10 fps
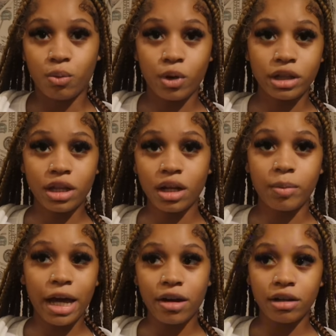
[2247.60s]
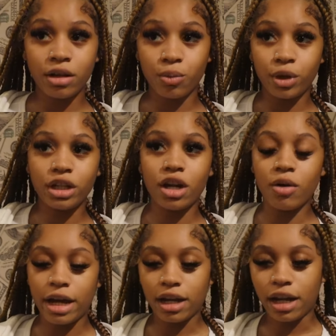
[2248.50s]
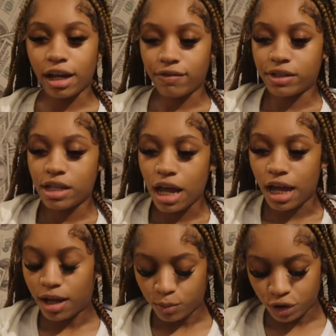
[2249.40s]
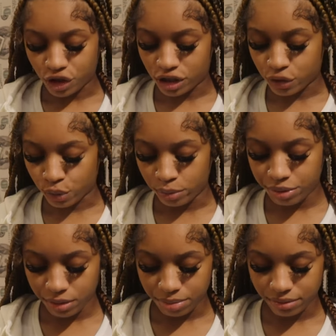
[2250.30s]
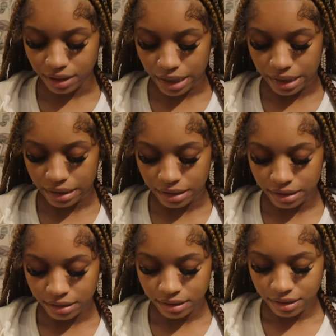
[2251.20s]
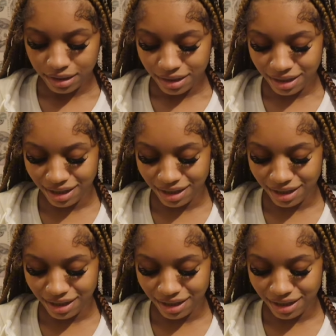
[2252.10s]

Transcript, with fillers: one thing about it, we know how to have a time with just 3 people now. Definitely.